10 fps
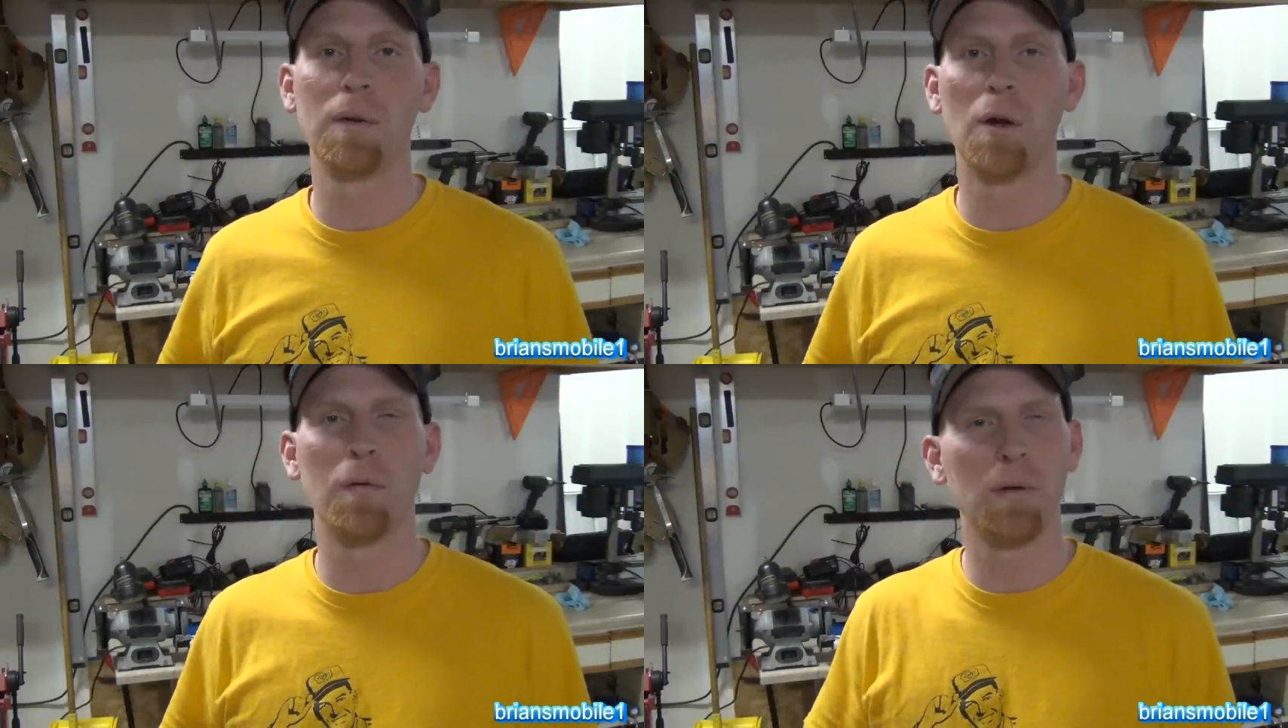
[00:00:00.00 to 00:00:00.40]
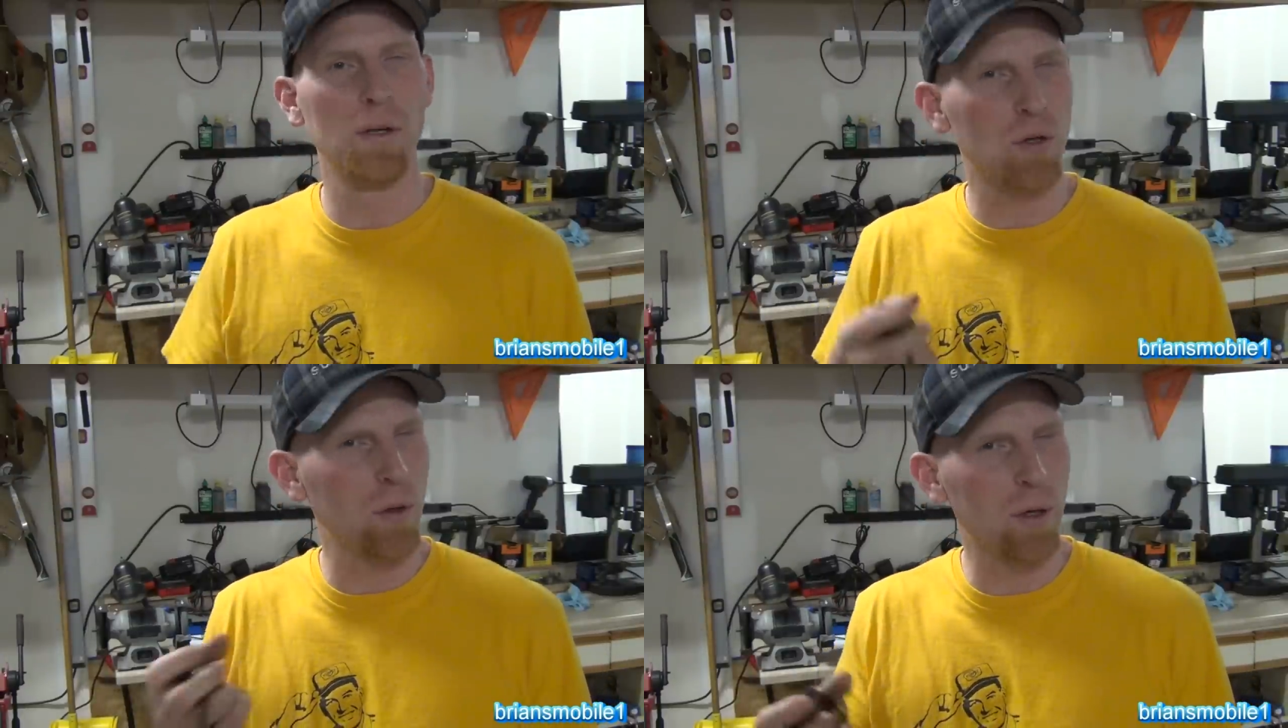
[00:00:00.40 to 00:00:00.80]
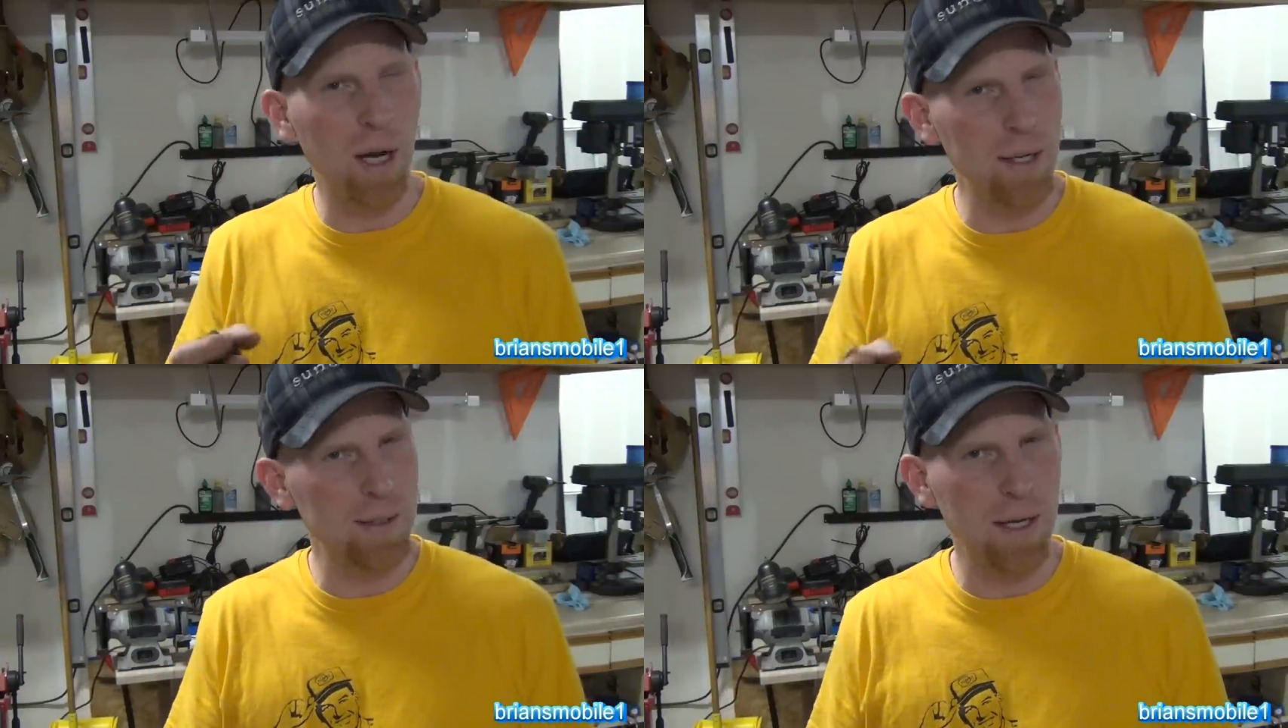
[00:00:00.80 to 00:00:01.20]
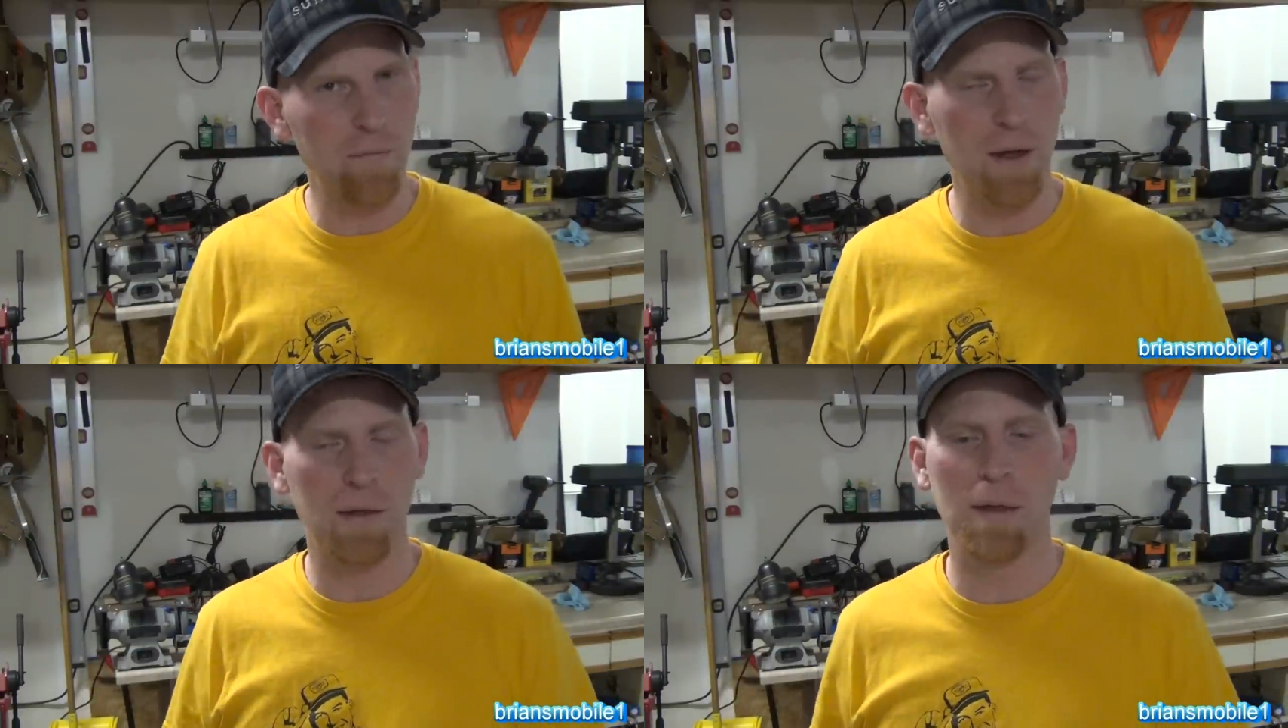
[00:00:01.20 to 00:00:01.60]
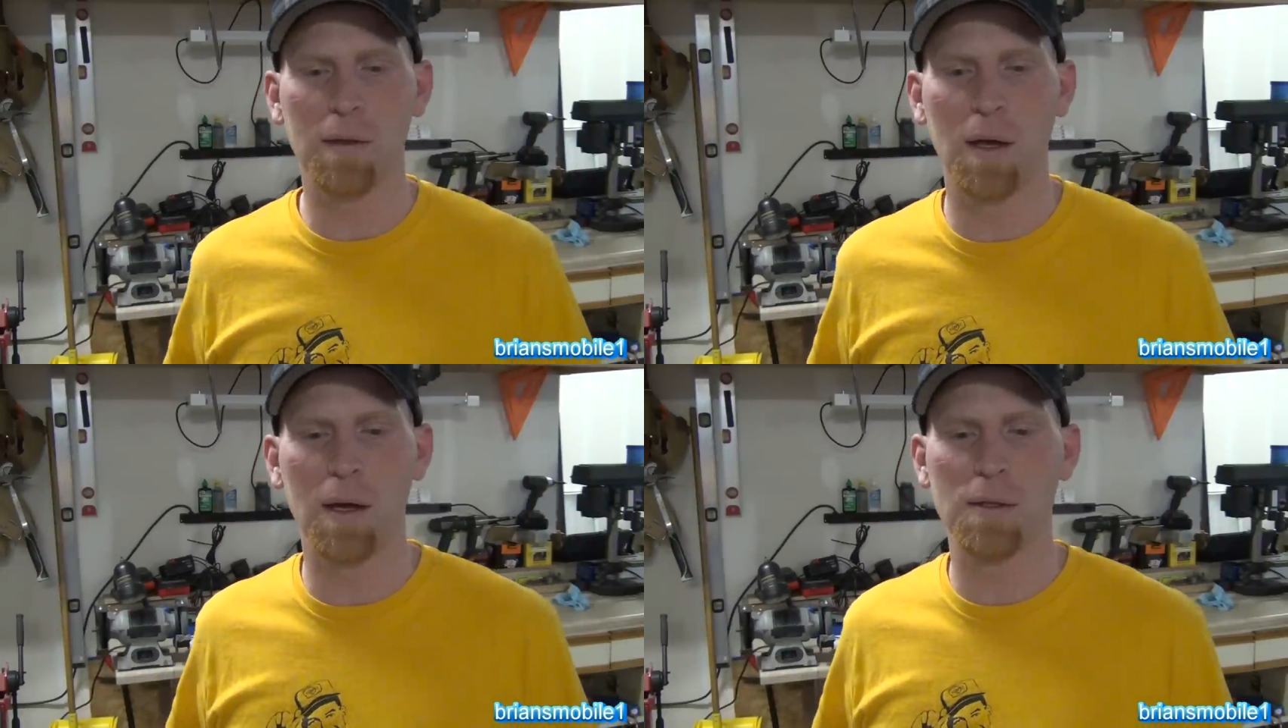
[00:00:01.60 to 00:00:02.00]
you know, intruder kind of stuff,
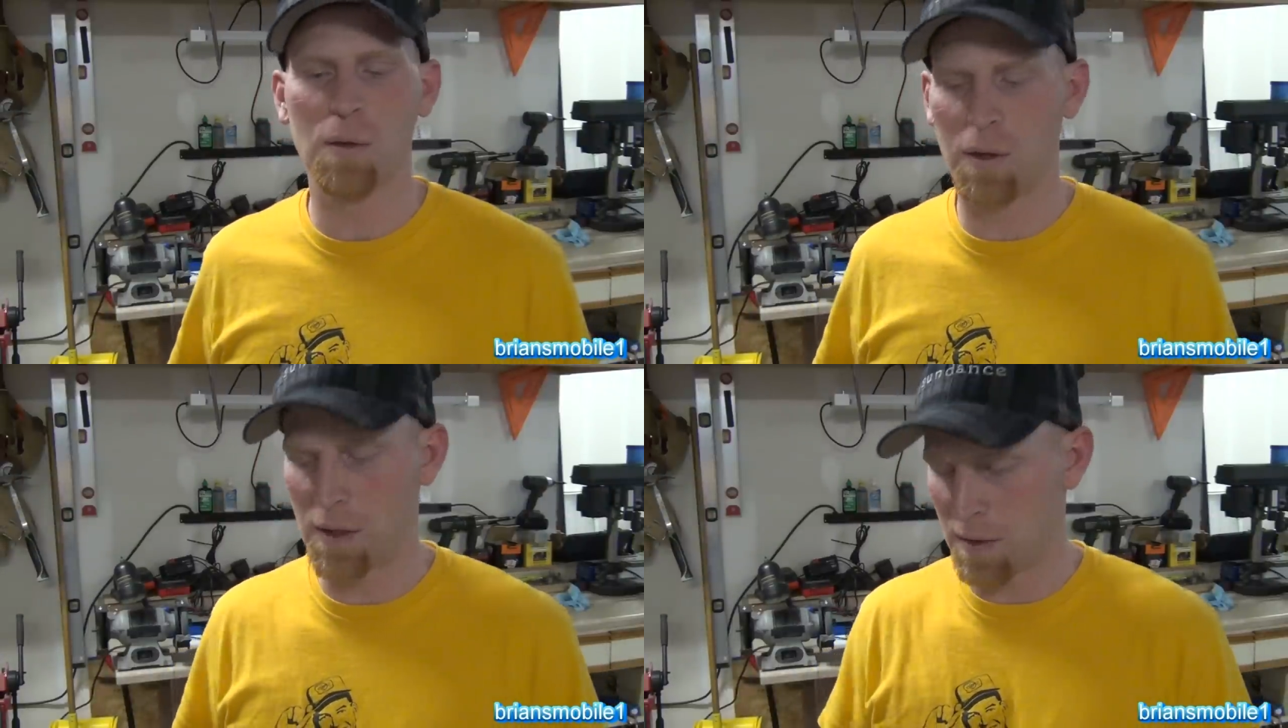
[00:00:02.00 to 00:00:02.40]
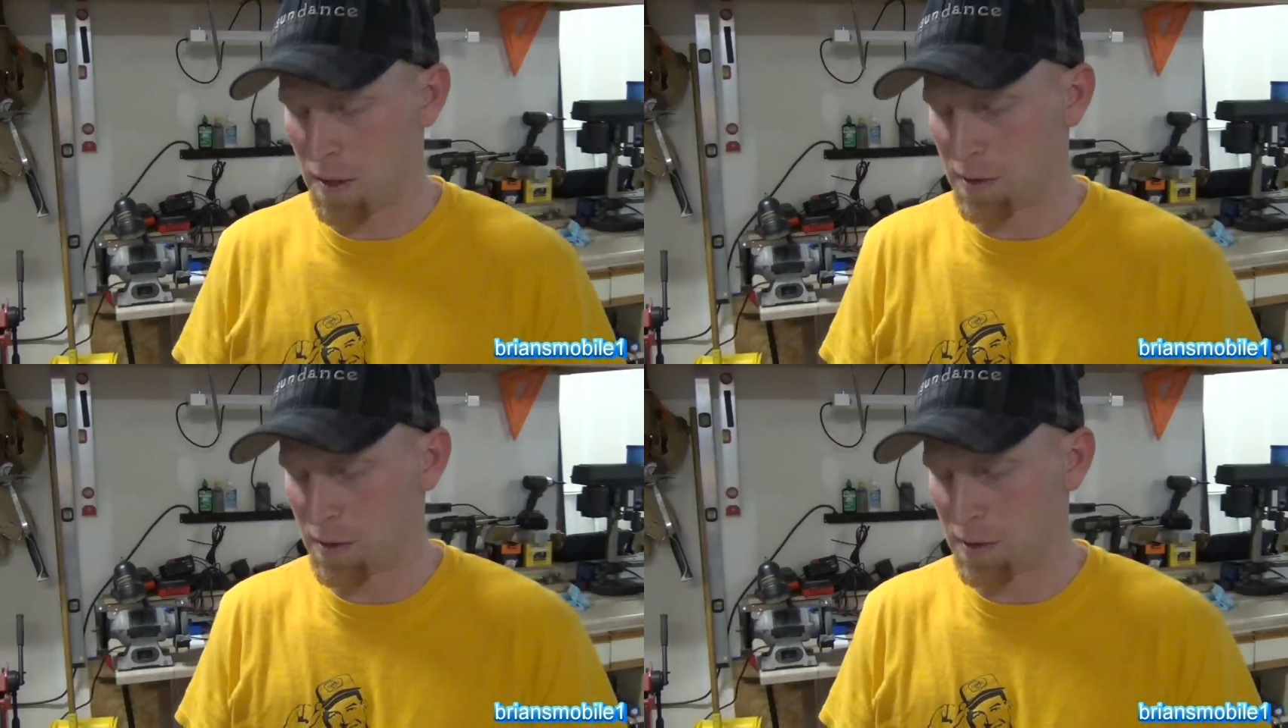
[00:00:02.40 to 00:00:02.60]
that uh, sort of thing that I